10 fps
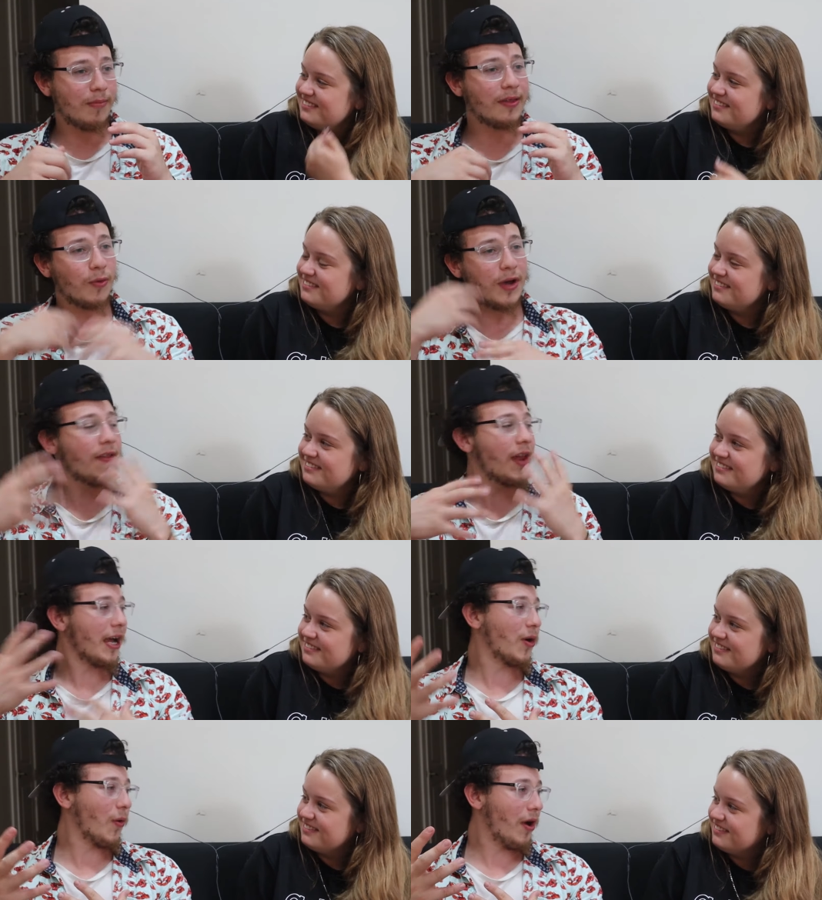Speaker 1: my, the way that
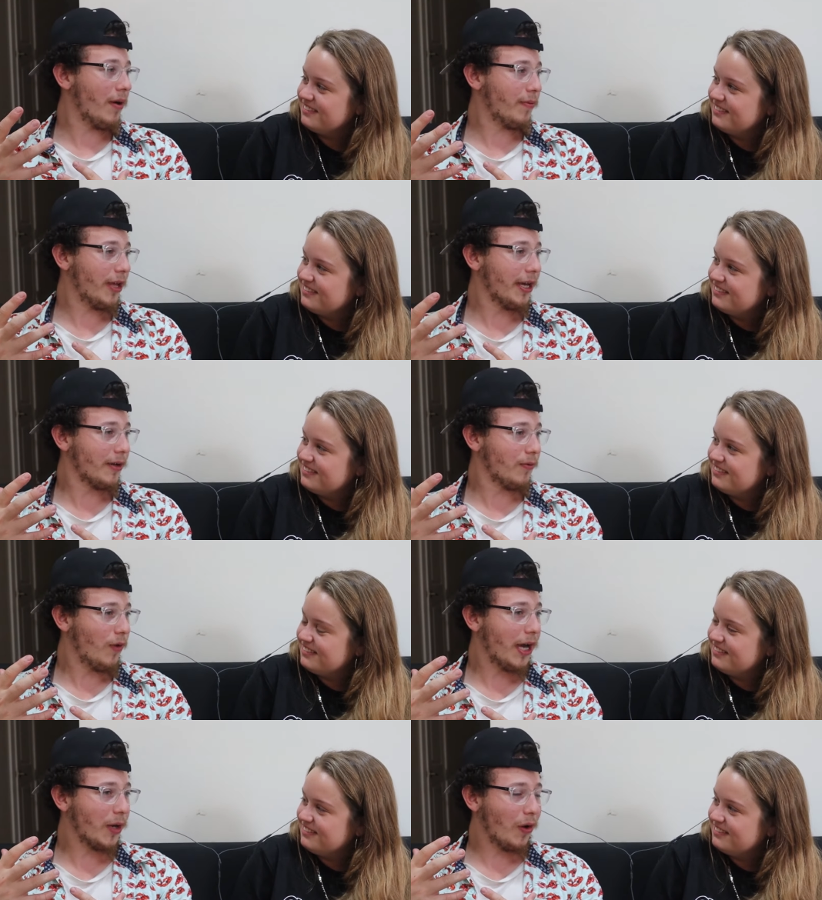I grew up, like
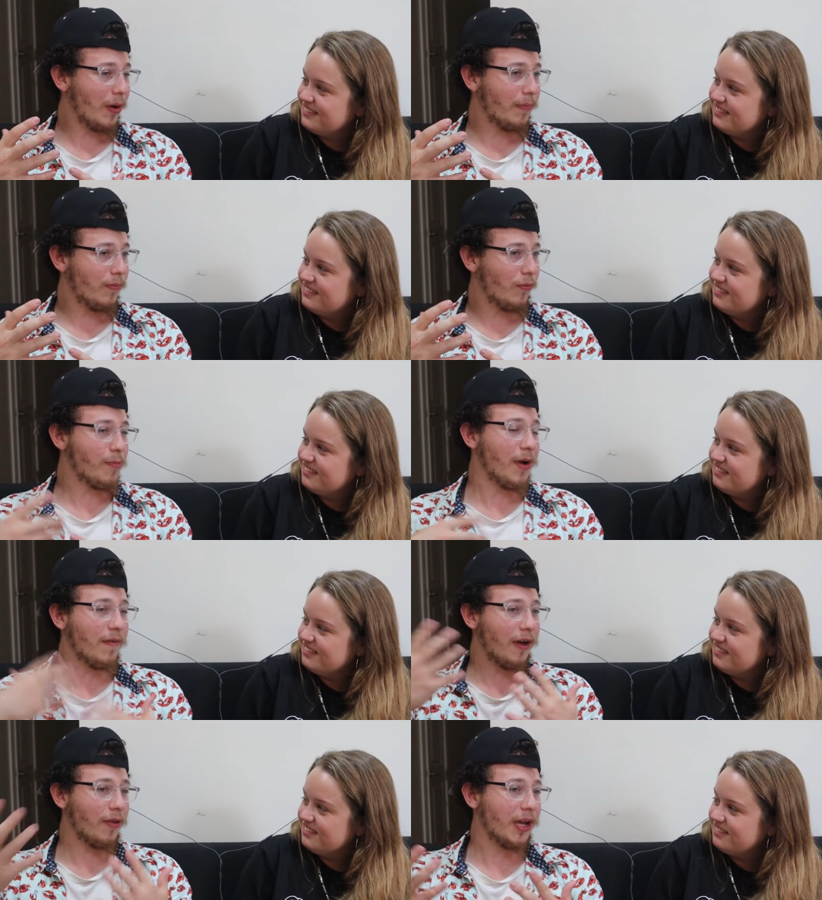I grew up with my
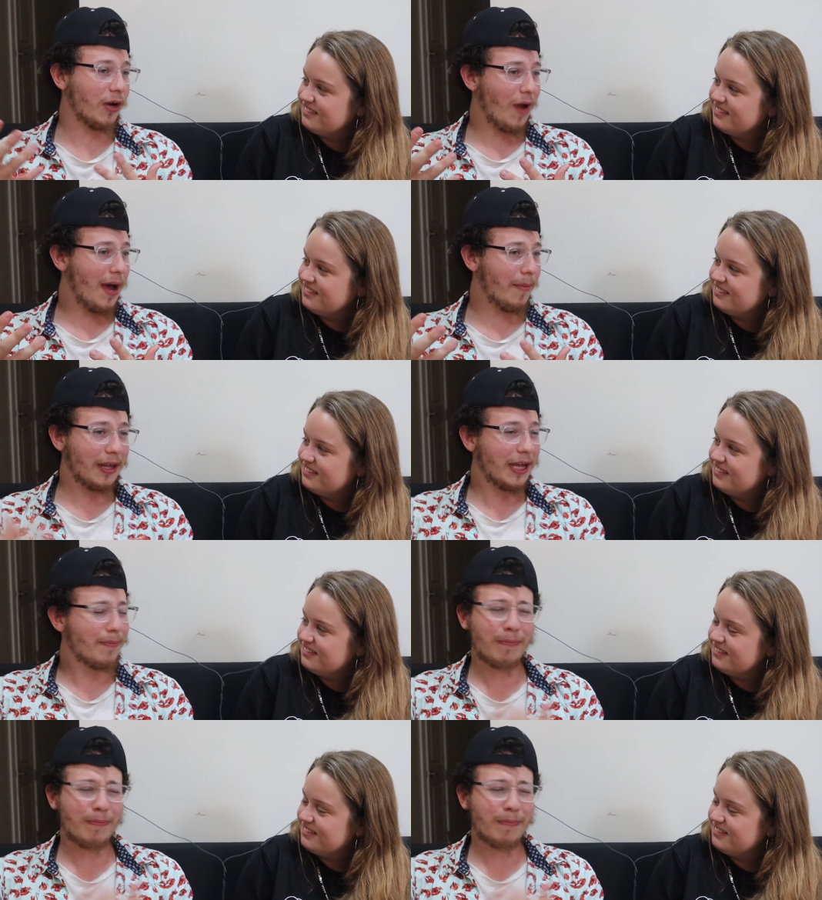father being a rabbi, like